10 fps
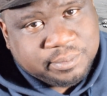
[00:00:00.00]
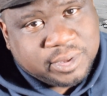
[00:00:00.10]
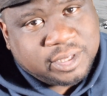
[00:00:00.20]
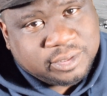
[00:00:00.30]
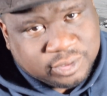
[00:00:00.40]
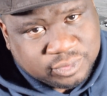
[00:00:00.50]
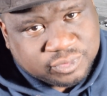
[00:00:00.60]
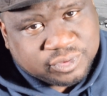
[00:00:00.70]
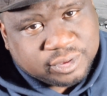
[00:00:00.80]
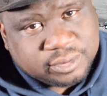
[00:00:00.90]
and
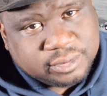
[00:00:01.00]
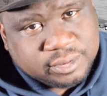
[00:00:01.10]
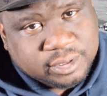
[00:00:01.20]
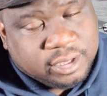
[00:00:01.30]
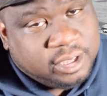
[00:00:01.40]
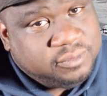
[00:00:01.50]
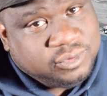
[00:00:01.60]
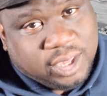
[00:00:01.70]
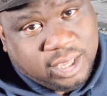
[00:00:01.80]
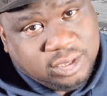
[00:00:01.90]
use it. If
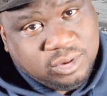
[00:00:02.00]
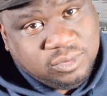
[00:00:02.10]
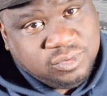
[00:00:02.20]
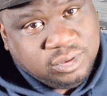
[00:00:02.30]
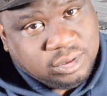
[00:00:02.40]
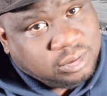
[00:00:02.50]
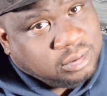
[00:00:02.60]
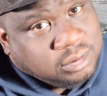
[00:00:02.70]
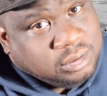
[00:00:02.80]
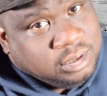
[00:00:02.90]
you can't use it,
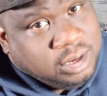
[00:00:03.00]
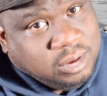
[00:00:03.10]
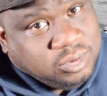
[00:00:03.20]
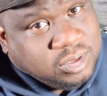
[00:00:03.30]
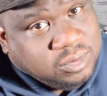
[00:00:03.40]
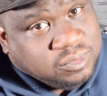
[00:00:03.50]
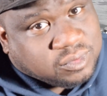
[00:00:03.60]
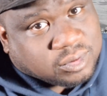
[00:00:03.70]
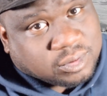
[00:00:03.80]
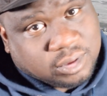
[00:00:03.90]
don't
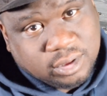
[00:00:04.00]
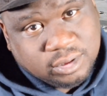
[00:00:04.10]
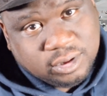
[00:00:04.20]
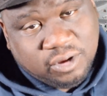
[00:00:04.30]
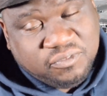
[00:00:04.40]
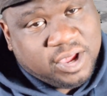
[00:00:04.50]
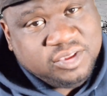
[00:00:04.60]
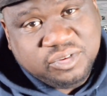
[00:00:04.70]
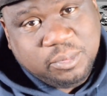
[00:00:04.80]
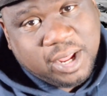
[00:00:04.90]
use it. Go
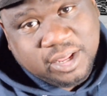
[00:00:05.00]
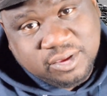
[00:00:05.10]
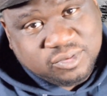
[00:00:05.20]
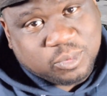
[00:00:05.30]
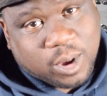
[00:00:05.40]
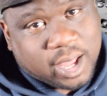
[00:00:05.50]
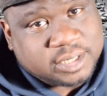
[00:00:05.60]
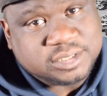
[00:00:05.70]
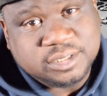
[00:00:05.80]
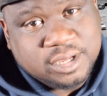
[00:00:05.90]
find somebody else to
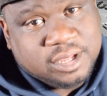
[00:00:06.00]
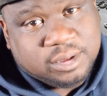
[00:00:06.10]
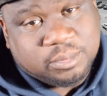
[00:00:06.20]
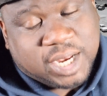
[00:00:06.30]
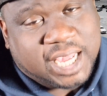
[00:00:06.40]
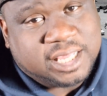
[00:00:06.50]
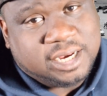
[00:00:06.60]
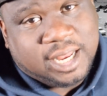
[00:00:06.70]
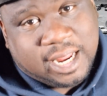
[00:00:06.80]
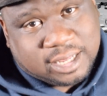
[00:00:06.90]
watch. But I get
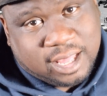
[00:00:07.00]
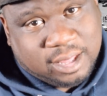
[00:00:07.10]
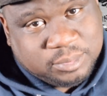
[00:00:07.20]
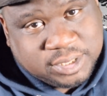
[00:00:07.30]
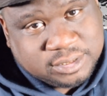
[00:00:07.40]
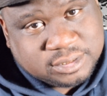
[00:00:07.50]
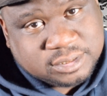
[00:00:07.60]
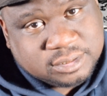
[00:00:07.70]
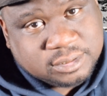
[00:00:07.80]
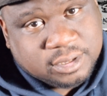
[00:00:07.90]
a lot of
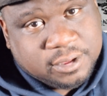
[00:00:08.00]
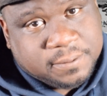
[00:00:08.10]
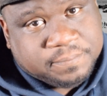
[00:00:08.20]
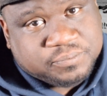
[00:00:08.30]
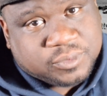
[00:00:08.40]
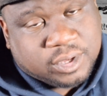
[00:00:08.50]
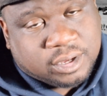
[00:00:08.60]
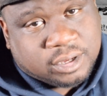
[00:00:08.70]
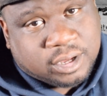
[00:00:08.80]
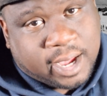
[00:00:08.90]
comments.
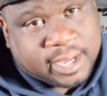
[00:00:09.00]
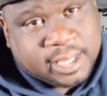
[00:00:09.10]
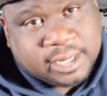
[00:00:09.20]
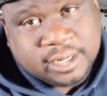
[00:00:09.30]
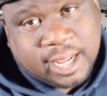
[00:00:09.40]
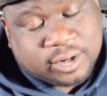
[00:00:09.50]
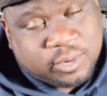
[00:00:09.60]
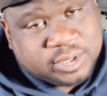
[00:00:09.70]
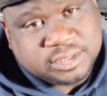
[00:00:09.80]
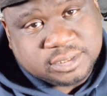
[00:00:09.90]
I get a lot of
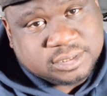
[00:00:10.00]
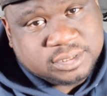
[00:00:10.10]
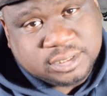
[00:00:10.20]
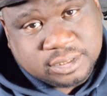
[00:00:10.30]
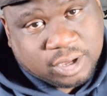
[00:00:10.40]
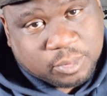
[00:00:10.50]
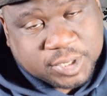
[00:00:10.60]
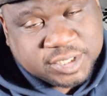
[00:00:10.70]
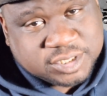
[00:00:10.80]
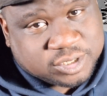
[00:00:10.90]
questions on
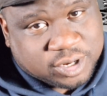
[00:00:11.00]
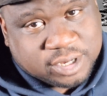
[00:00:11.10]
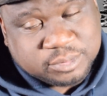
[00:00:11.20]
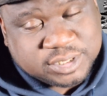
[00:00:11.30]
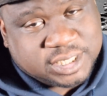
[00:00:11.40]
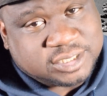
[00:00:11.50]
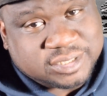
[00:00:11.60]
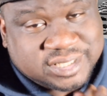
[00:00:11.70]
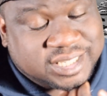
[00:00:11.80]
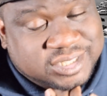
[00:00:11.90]
my Instagram,
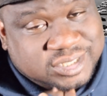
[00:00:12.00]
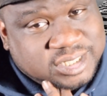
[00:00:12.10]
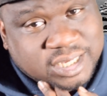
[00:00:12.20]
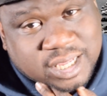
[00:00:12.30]
etc., etc.